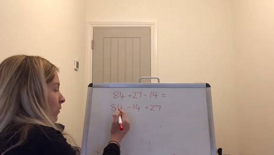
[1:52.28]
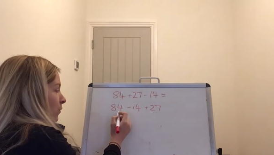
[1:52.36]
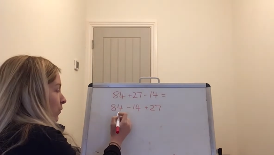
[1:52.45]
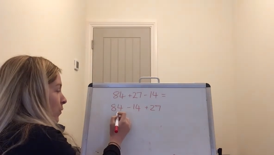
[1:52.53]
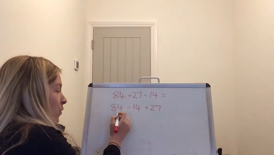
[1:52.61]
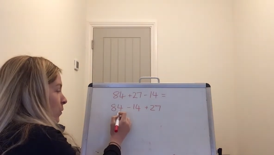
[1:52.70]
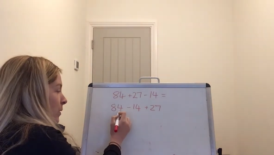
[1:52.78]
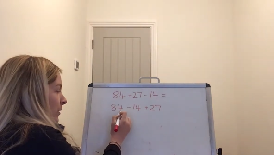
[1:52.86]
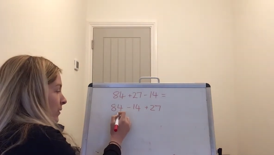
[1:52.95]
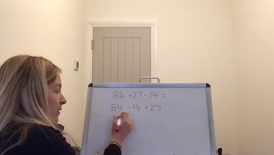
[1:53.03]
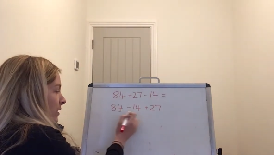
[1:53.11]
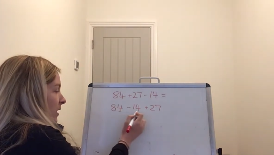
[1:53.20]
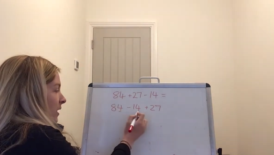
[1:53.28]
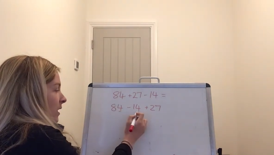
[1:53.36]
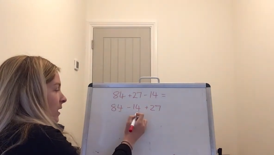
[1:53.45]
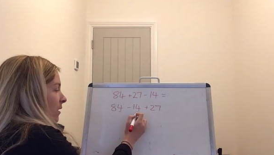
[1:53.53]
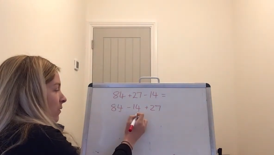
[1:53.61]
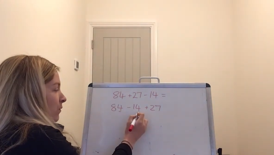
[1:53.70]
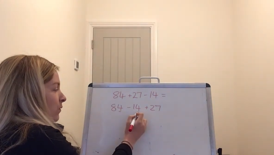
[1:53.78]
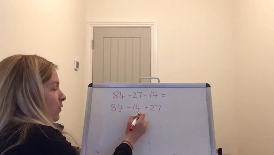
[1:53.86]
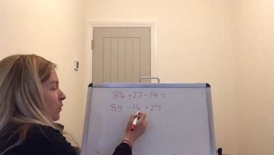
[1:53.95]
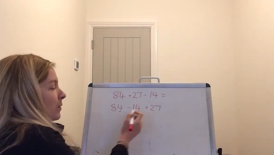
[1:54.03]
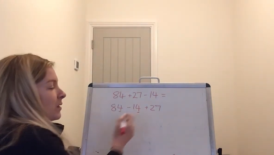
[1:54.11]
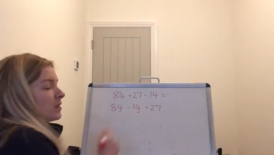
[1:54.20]
4 ones here and
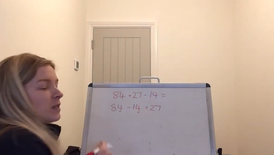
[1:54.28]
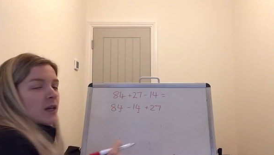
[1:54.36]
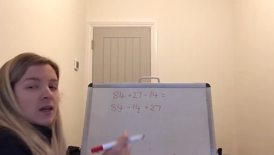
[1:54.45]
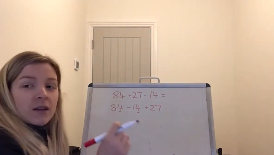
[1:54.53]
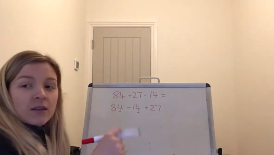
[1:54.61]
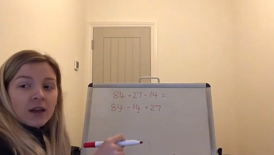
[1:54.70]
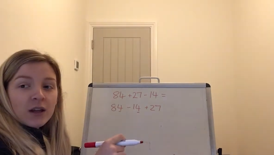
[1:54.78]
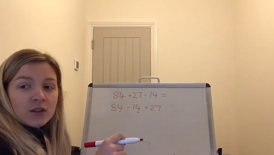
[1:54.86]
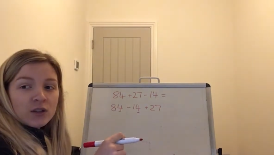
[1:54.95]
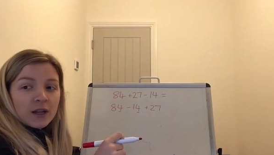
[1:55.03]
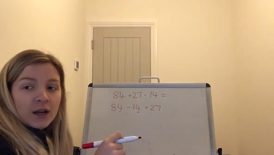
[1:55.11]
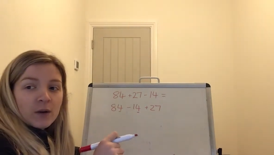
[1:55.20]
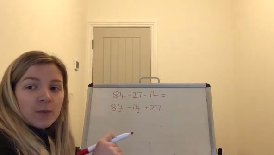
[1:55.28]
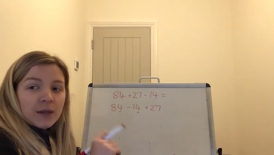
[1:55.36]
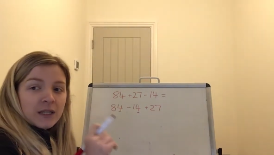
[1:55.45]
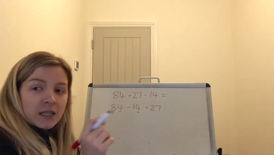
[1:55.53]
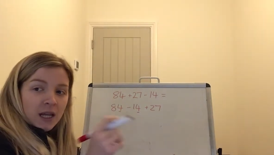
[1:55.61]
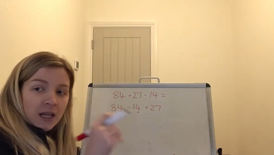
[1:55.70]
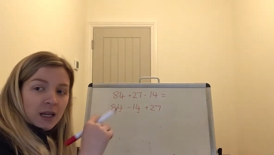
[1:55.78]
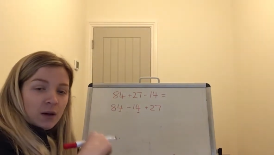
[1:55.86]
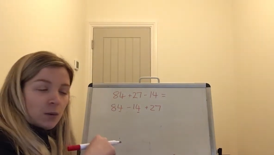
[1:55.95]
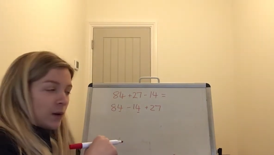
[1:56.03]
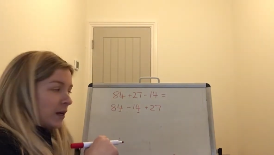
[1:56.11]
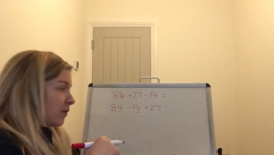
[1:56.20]
4 ones here. That should help me take it
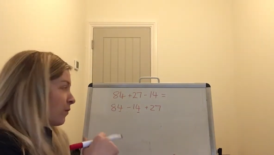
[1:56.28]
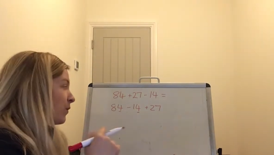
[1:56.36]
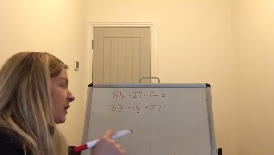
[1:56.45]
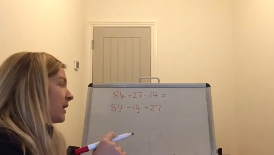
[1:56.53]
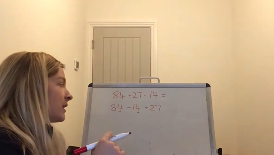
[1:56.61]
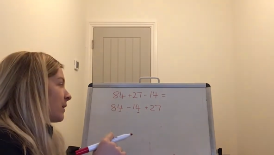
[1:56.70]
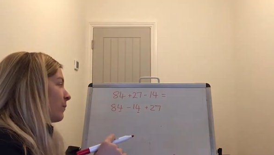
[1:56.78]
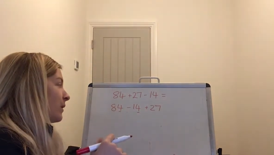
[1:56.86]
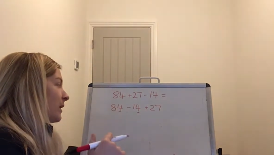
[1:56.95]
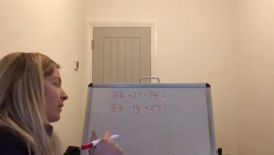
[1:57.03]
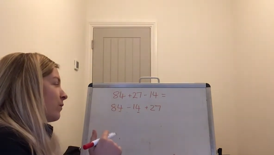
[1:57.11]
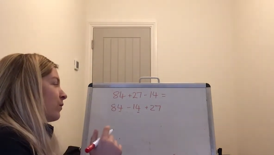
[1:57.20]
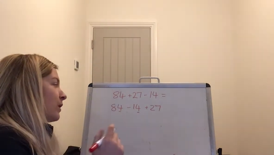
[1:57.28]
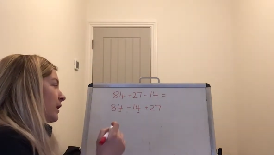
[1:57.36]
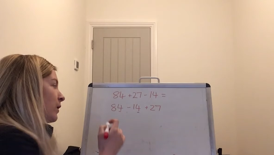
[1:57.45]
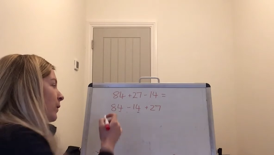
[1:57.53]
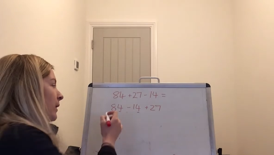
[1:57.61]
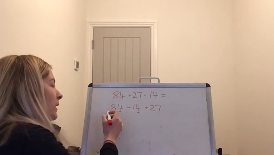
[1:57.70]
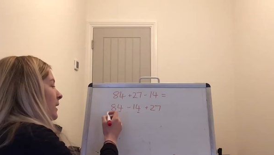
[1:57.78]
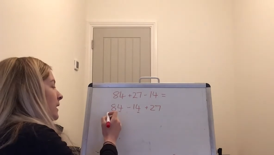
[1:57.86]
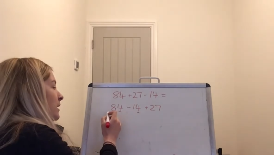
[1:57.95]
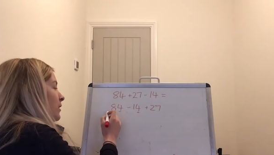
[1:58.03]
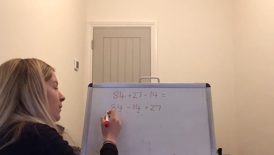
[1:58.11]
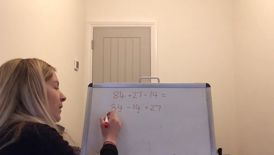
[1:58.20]
away really simply and really
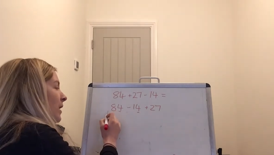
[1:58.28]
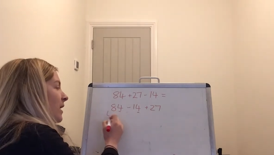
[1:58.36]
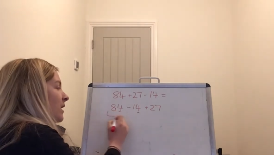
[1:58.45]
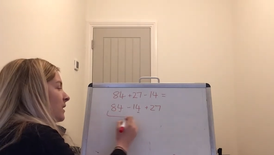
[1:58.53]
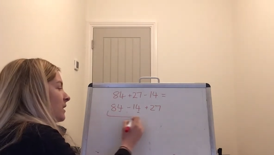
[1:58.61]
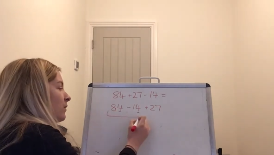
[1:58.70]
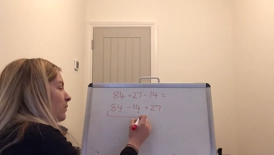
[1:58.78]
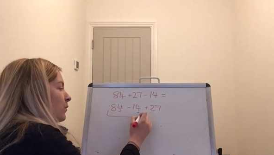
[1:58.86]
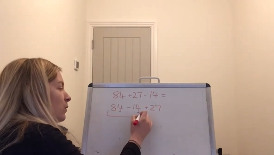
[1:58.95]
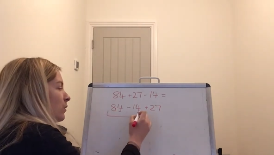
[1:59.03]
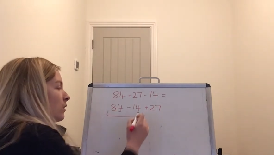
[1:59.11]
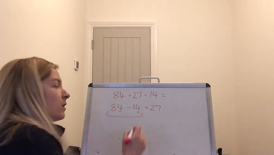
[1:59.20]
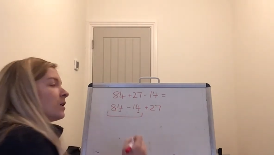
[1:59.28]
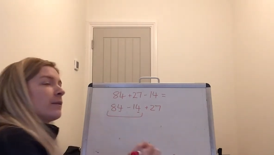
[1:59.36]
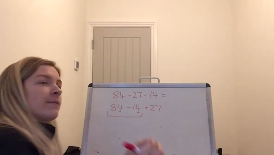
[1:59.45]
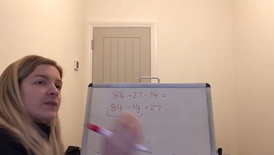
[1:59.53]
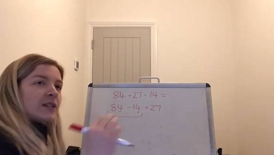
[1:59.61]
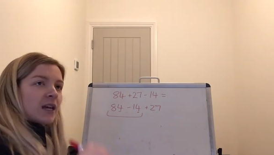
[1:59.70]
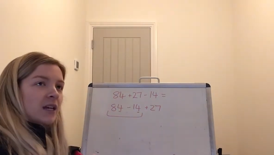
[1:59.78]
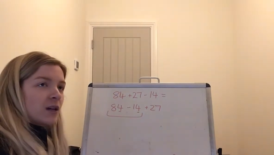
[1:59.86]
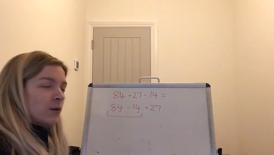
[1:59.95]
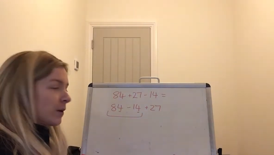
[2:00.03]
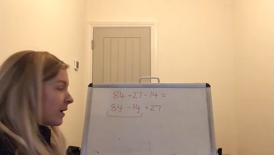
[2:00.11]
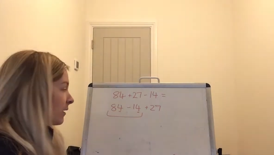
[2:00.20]
quickly. So 84, take
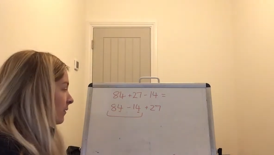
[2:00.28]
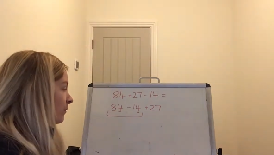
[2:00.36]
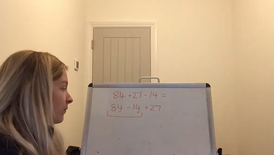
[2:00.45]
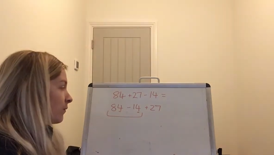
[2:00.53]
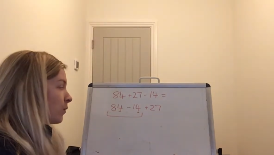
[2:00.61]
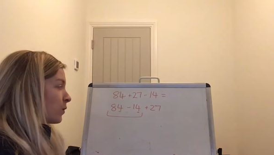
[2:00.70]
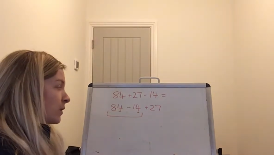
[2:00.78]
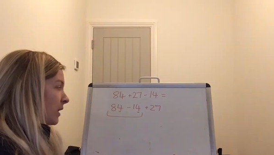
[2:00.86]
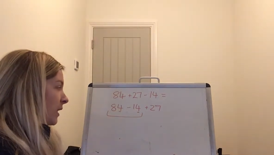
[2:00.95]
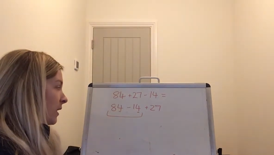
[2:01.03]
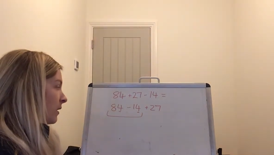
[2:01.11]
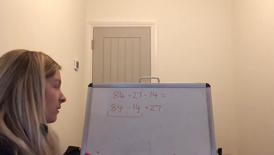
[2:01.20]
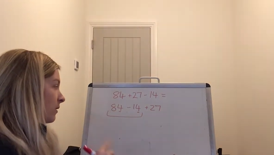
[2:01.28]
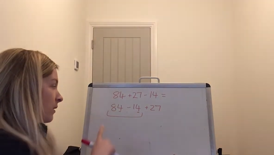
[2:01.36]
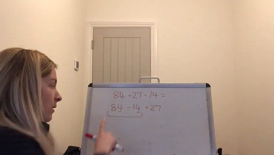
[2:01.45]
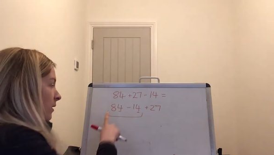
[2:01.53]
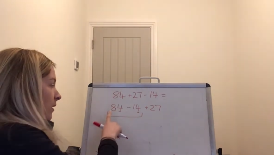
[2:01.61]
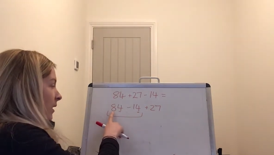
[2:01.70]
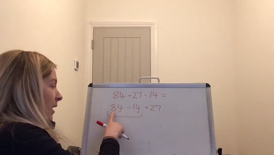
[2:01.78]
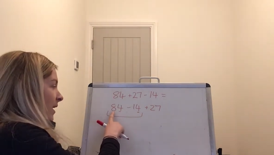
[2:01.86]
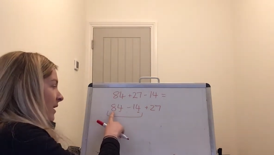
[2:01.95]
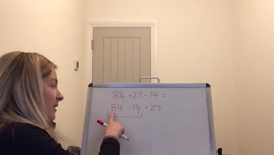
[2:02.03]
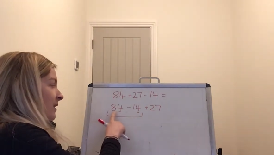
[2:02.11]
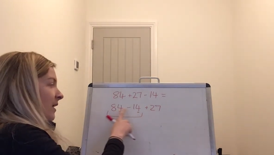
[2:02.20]
away 14.
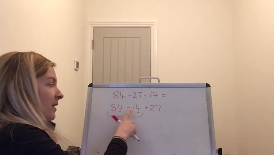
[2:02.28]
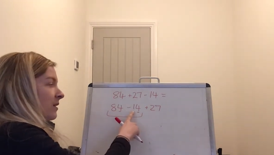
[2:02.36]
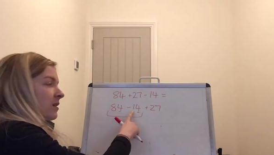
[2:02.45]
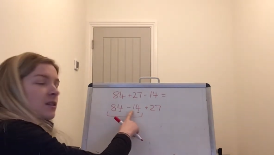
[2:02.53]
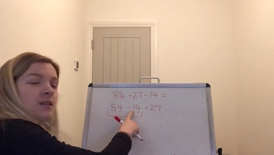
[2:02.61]
8 tens,